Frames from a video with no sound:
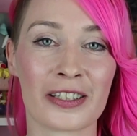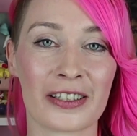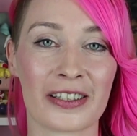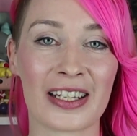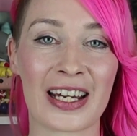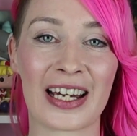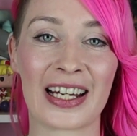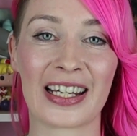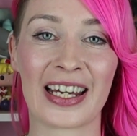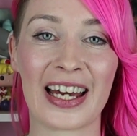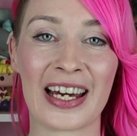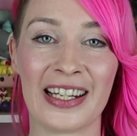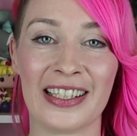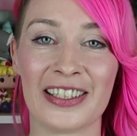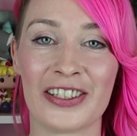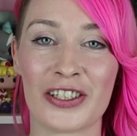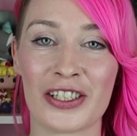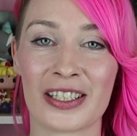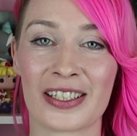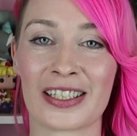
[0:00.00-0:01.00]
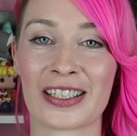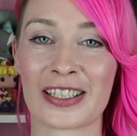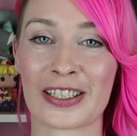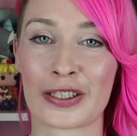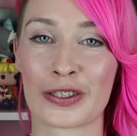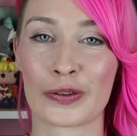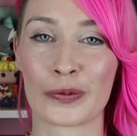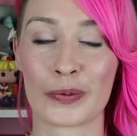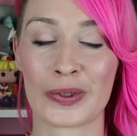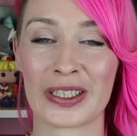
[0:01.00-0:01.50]
So yeah, again,
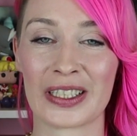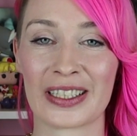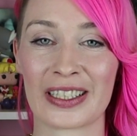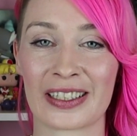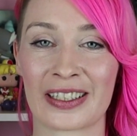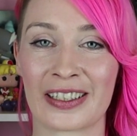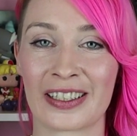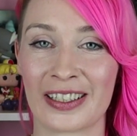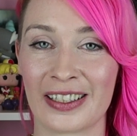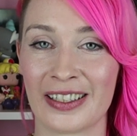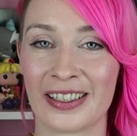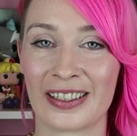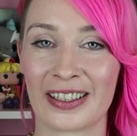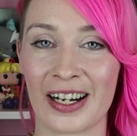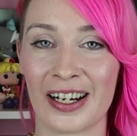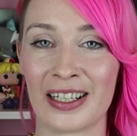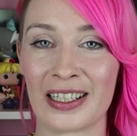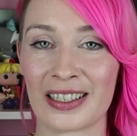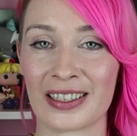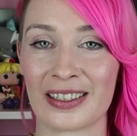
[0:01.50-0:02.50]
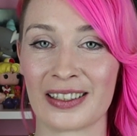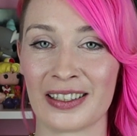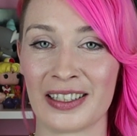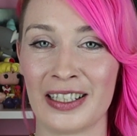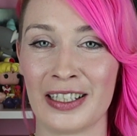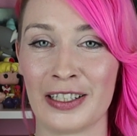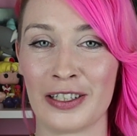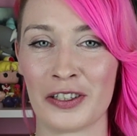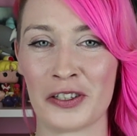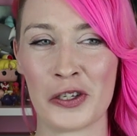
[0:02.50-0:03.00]
Jesus was God
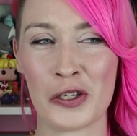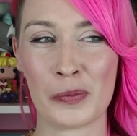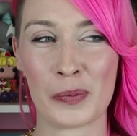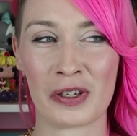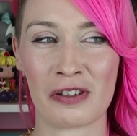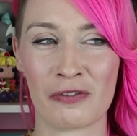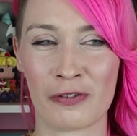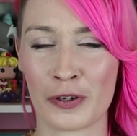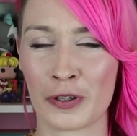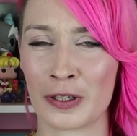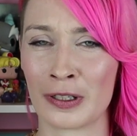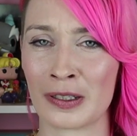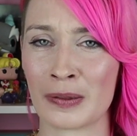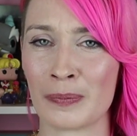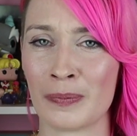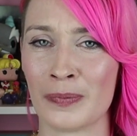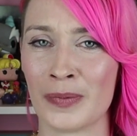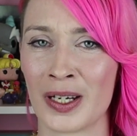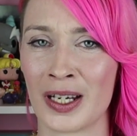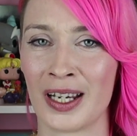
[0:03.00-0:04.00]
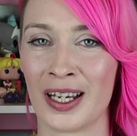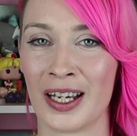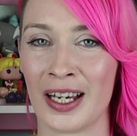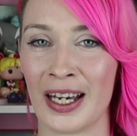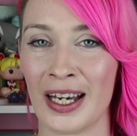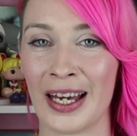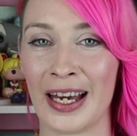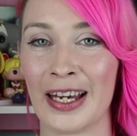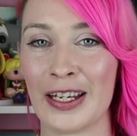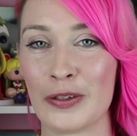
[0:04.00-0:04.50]
in human form
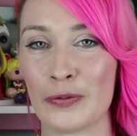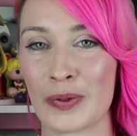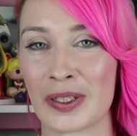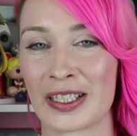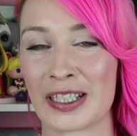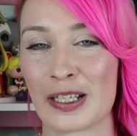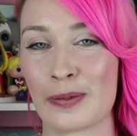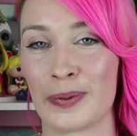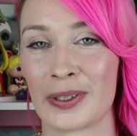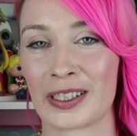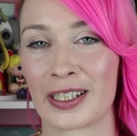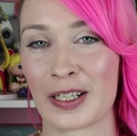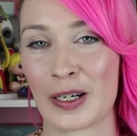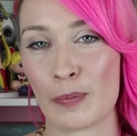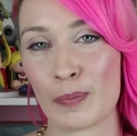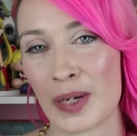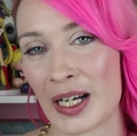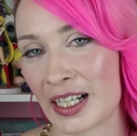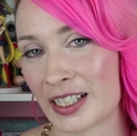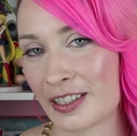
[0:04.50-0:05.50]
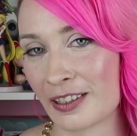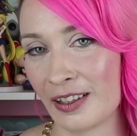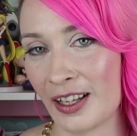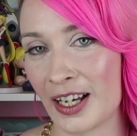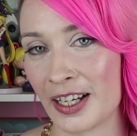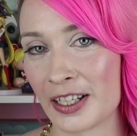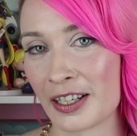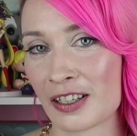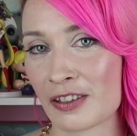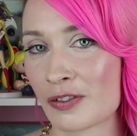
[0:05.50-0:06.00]
and was able to come back to
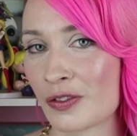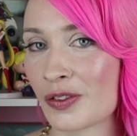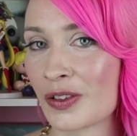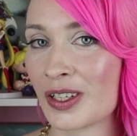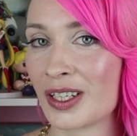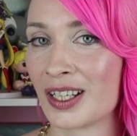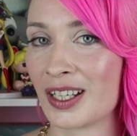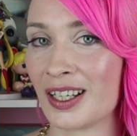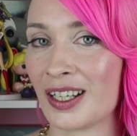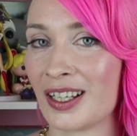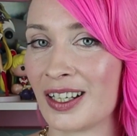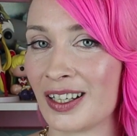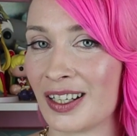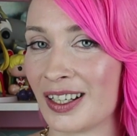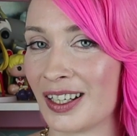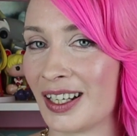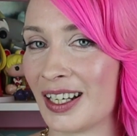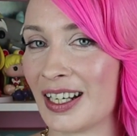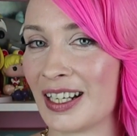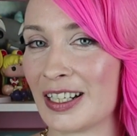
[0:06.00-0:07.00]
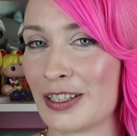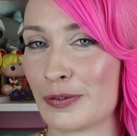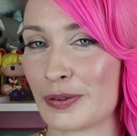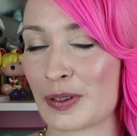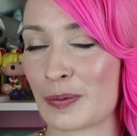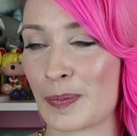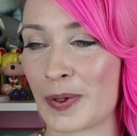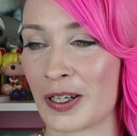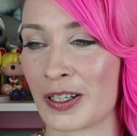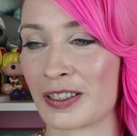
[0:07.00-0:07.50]
life. And it
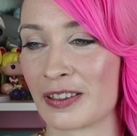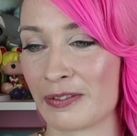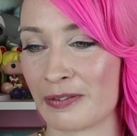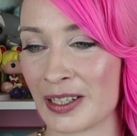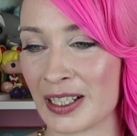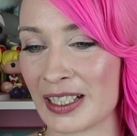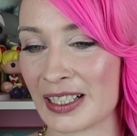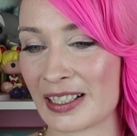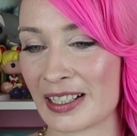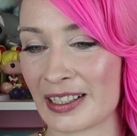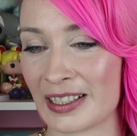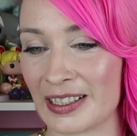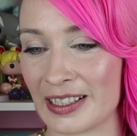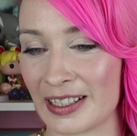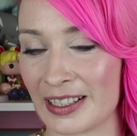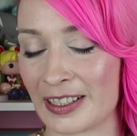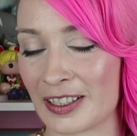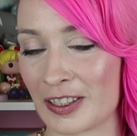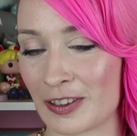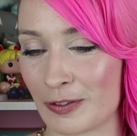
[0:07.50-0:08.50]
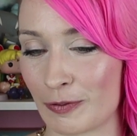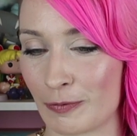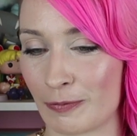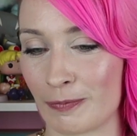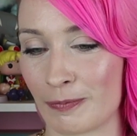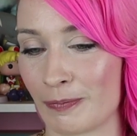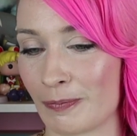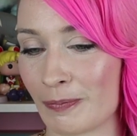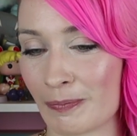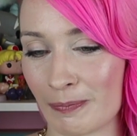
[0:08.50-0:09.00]
was part of his, like,
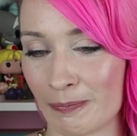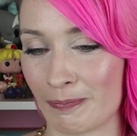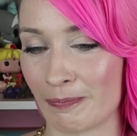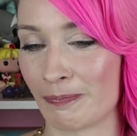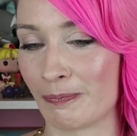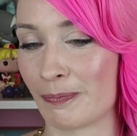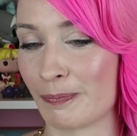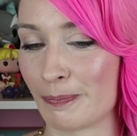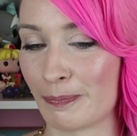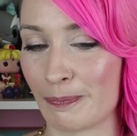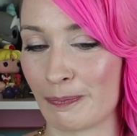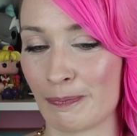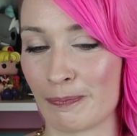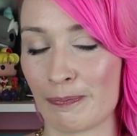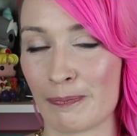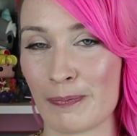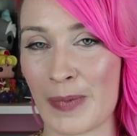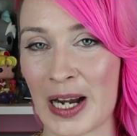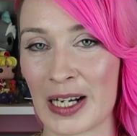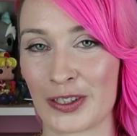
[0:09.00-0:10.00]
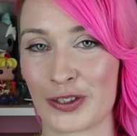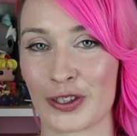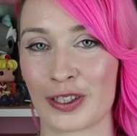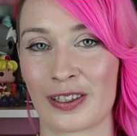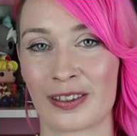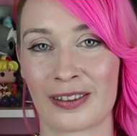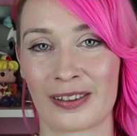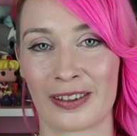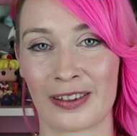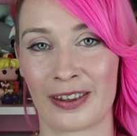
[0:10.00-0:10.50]

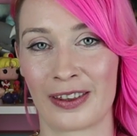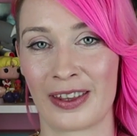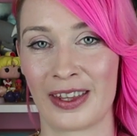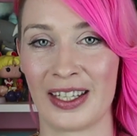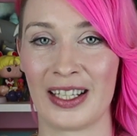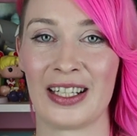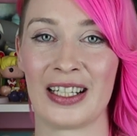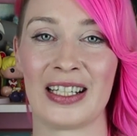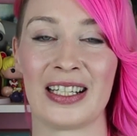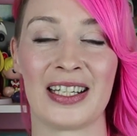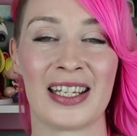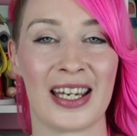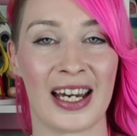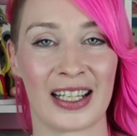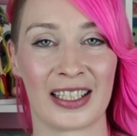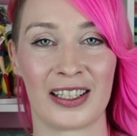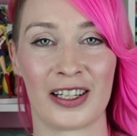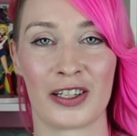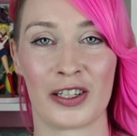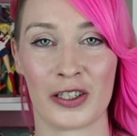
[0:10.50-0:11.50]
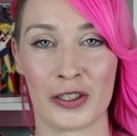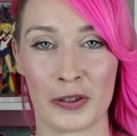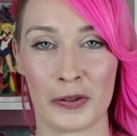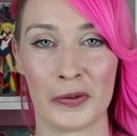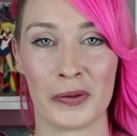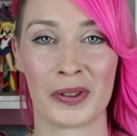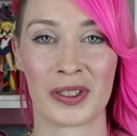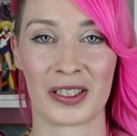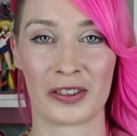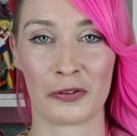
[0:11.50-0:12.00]
magic thing he had to
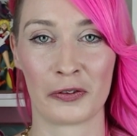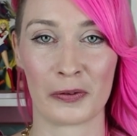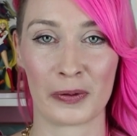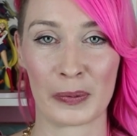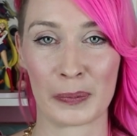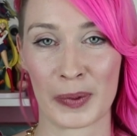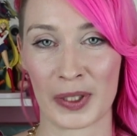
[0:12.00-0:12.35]
do to